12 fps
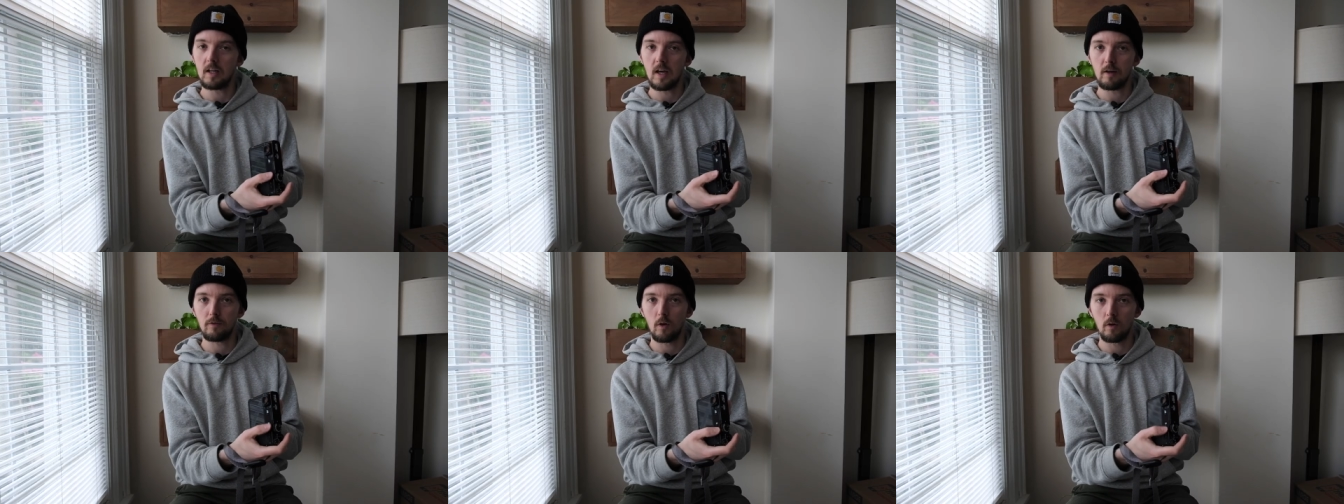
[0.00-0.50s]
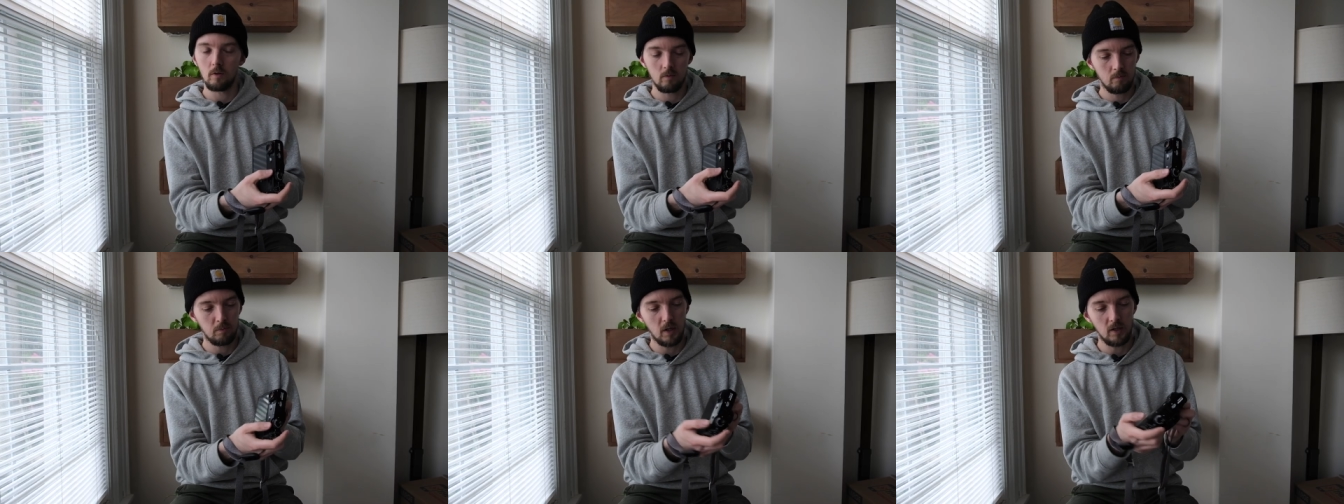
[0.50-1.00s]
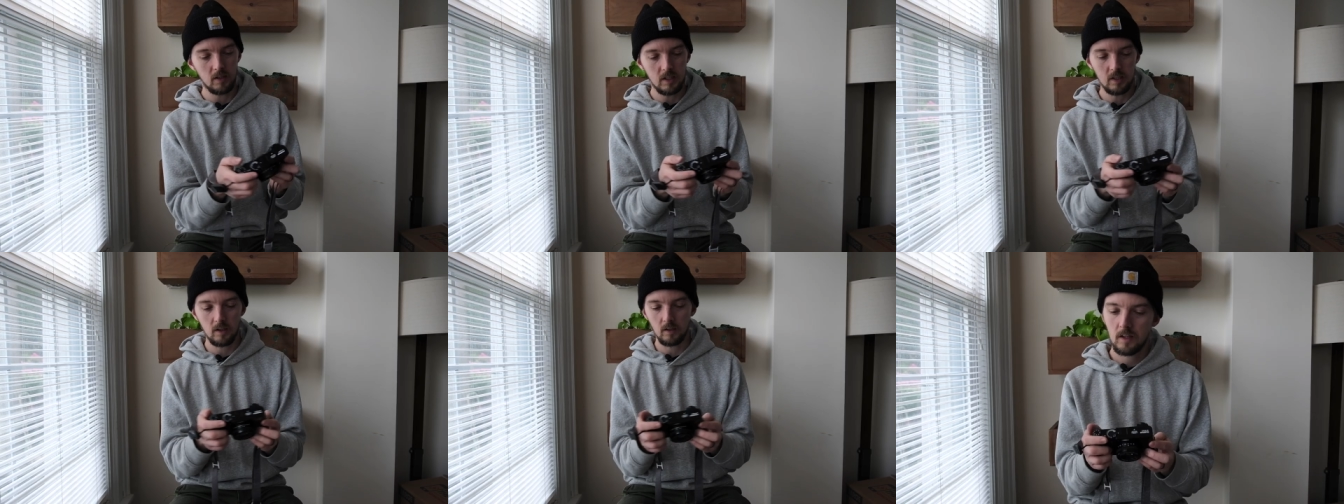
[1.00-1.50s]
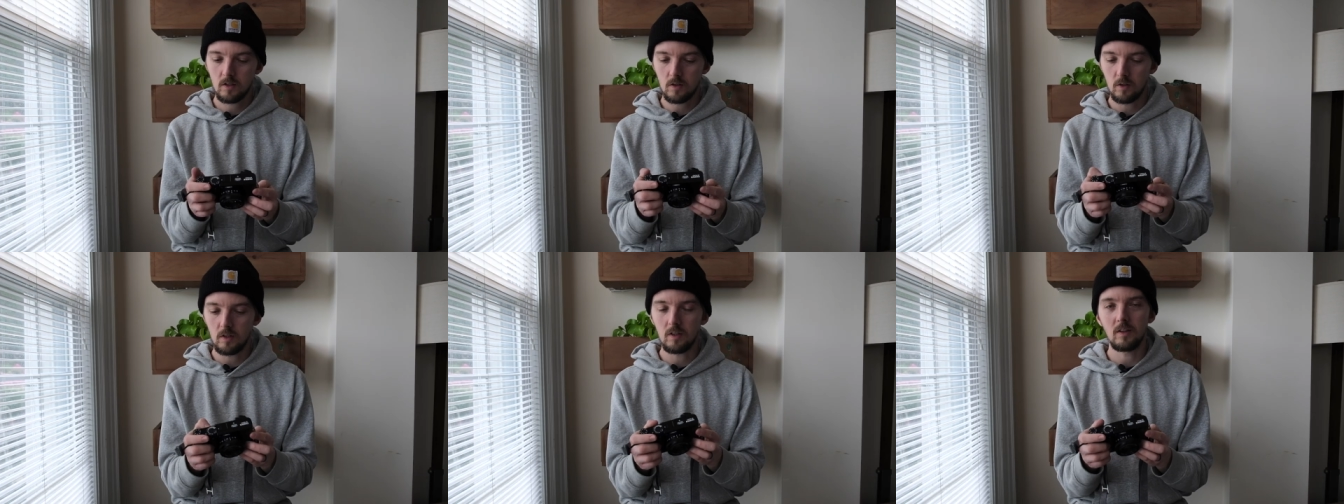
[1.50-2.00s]
A F on button here.
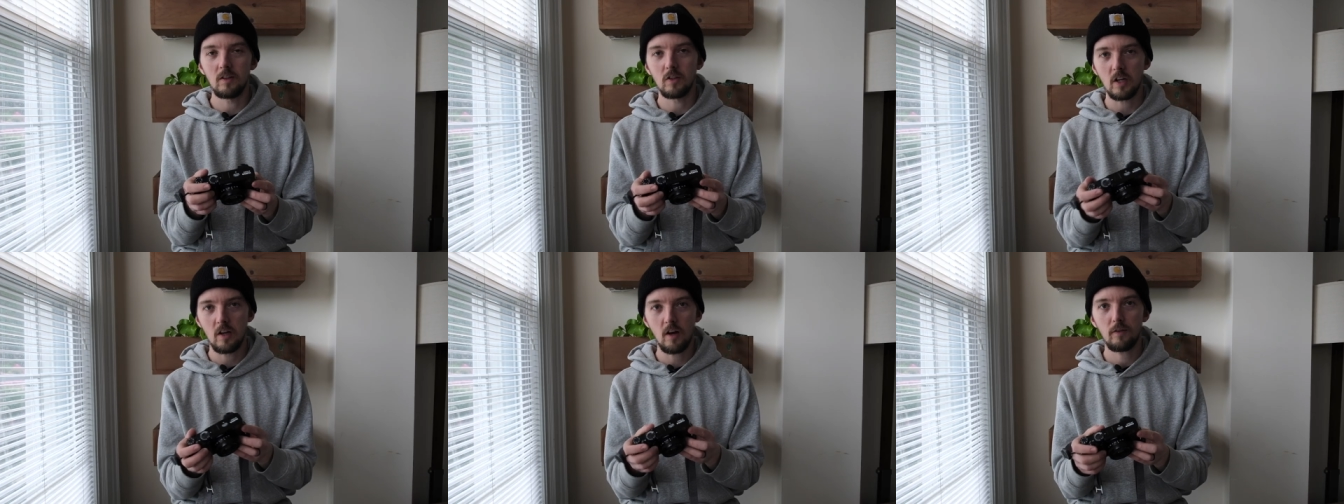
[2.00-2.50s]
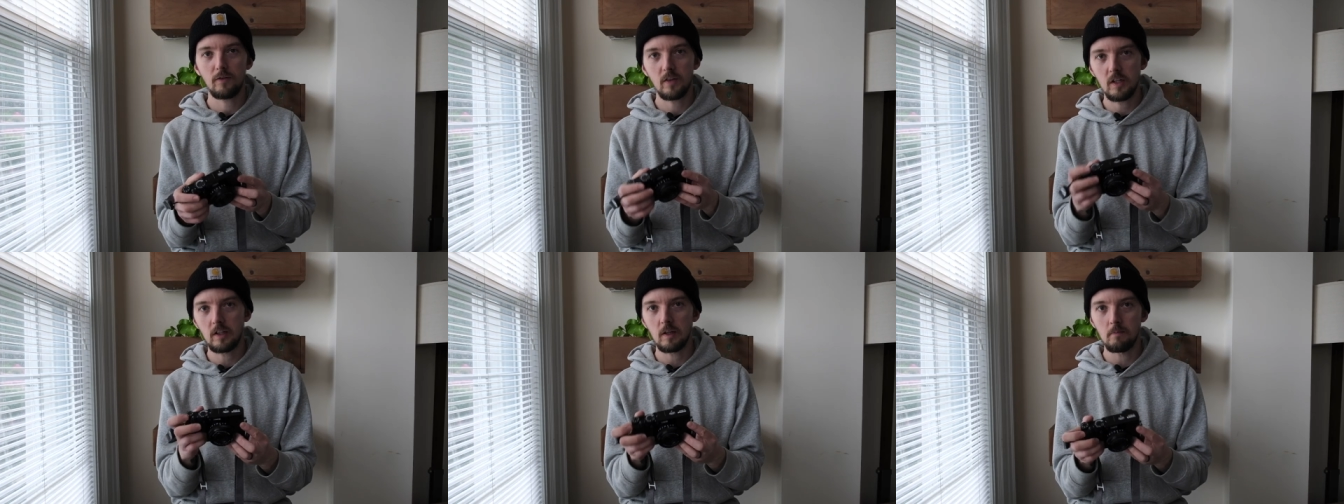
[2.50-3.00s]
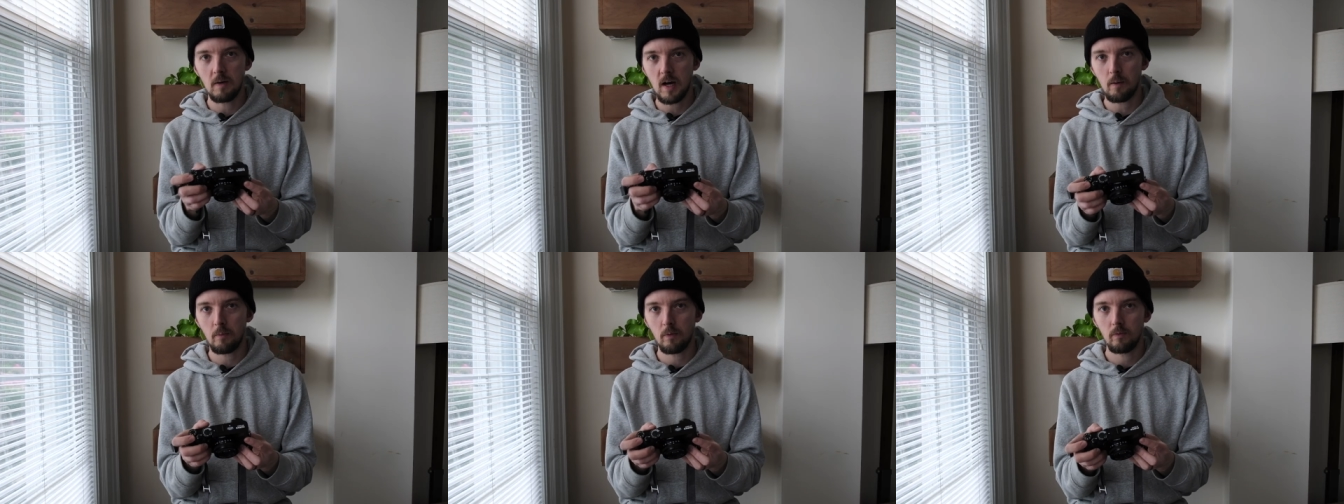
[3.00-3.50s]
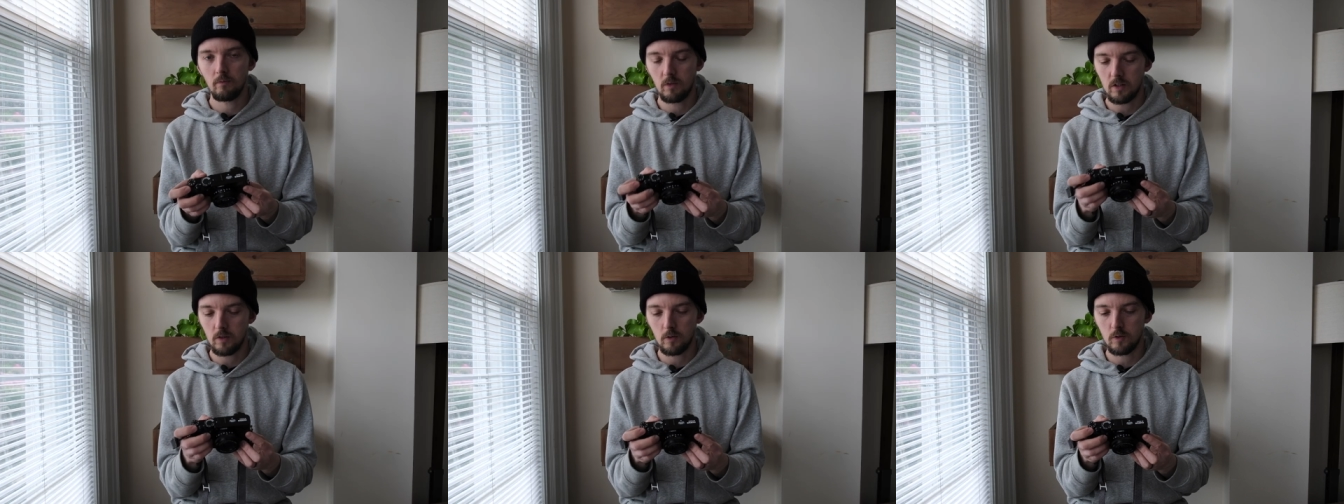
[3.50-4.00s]
So there's enough that you can map
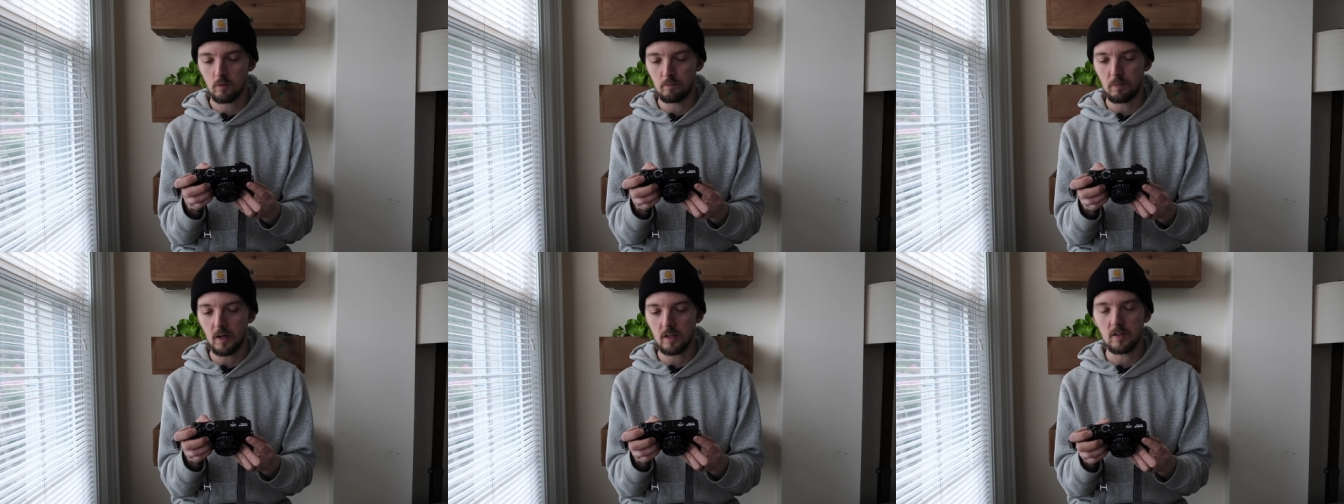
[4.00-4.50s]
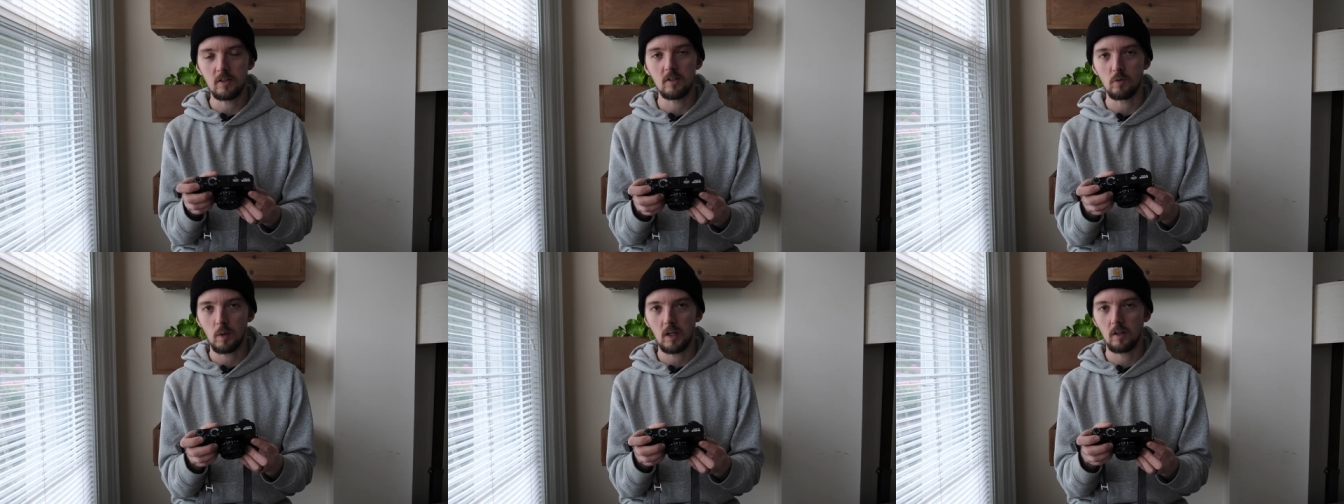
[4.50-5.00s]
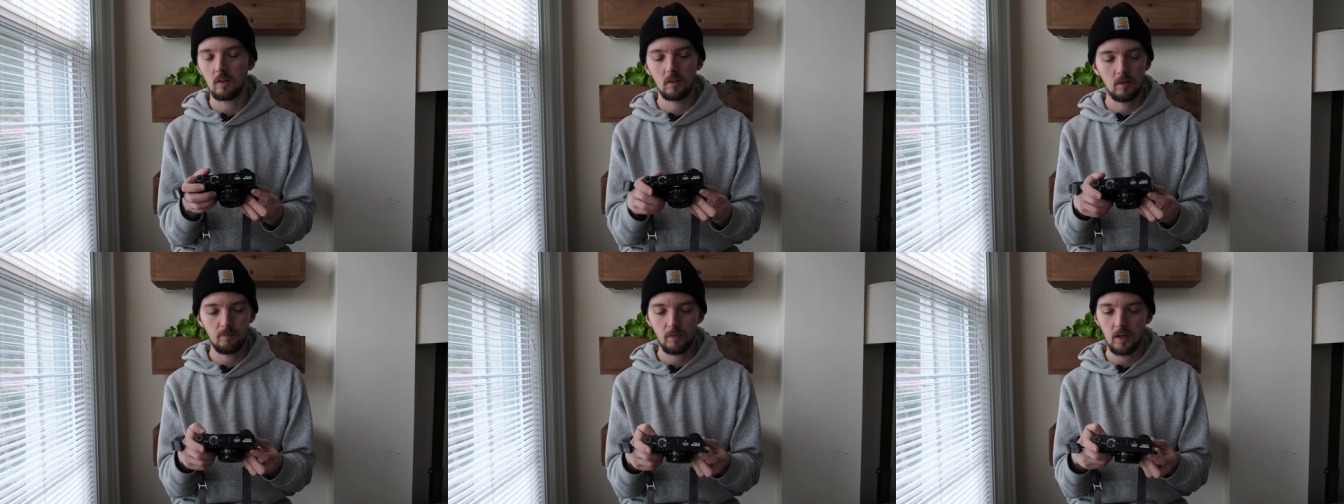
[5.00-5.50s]
that's also buttons as well,